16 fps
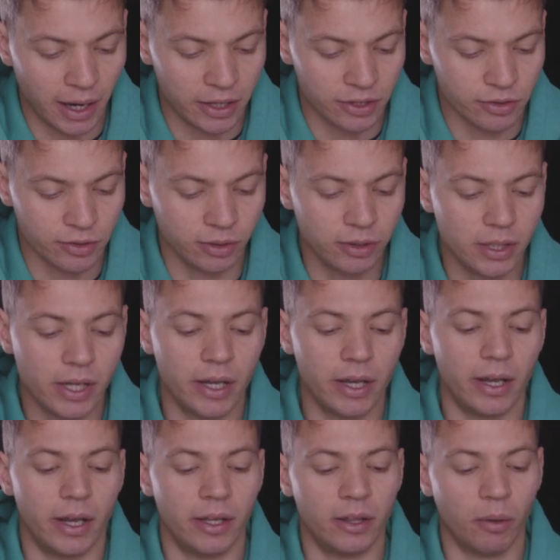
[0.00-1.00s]
Kestrel
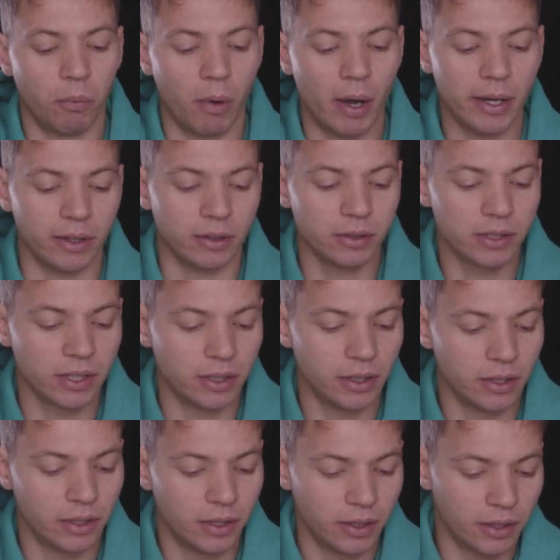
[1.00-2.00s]
in the wild
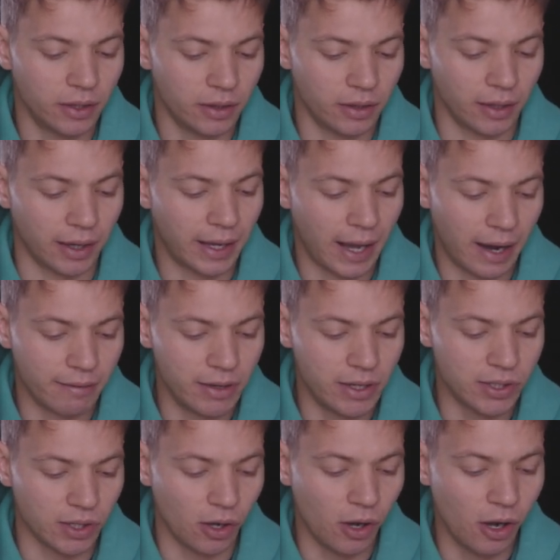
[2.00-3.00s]
that
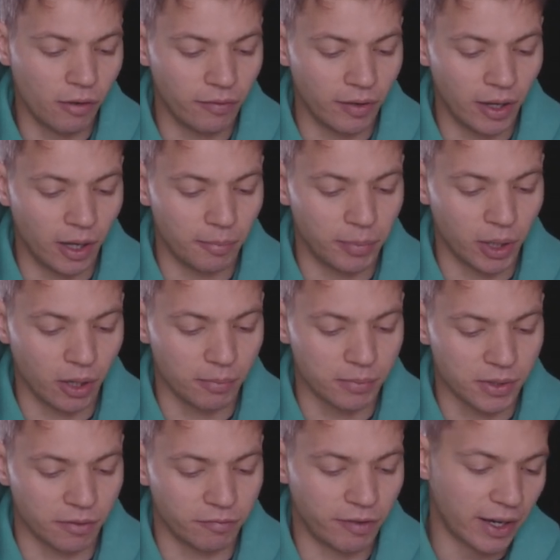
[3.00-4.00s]
carries over and
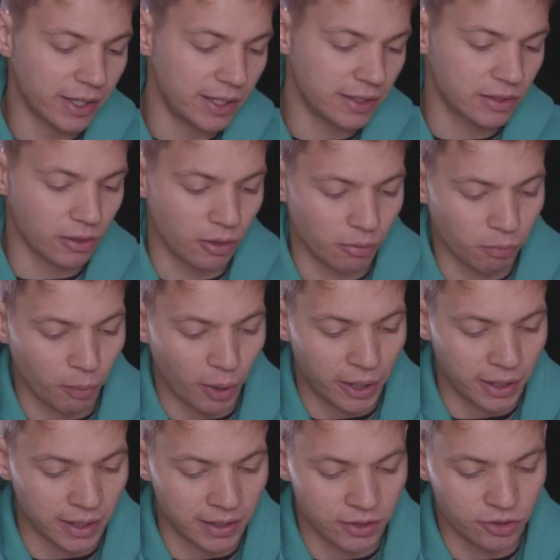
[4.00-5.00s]
becomes a vice
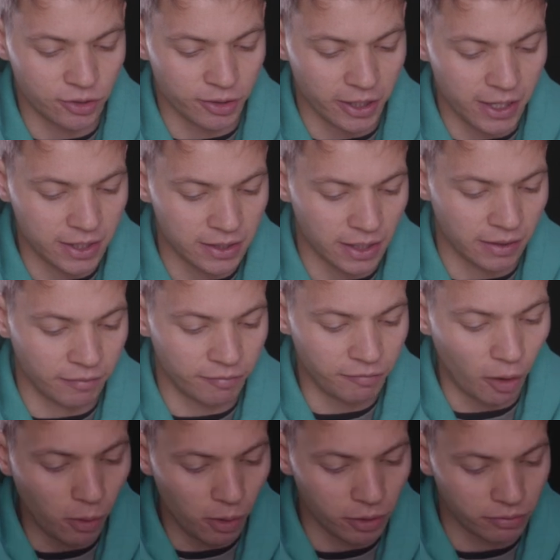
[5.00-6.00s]
when it is trained in
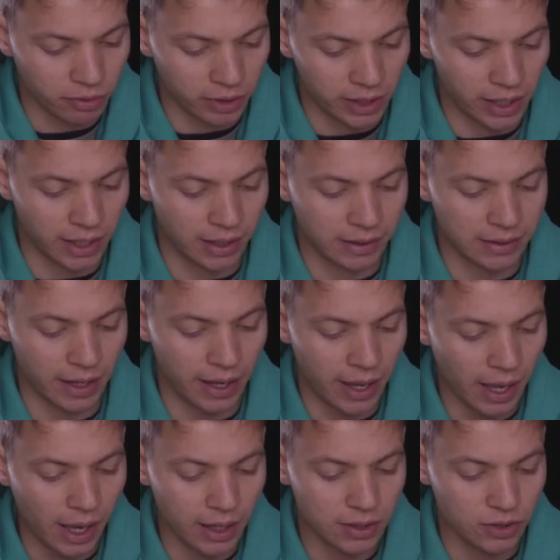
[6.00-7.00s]
falconry is
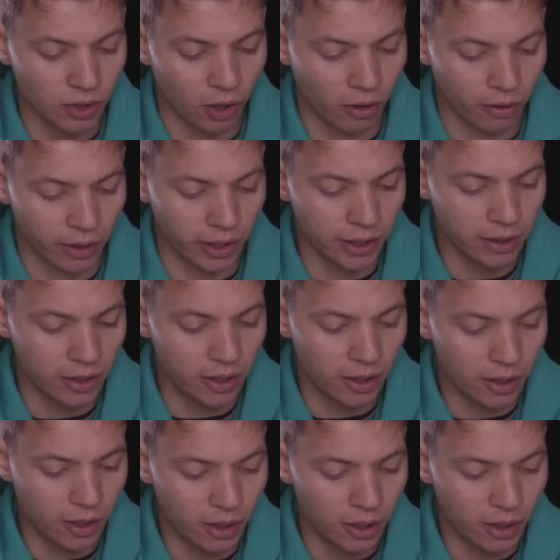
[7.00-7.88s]
A, soaring,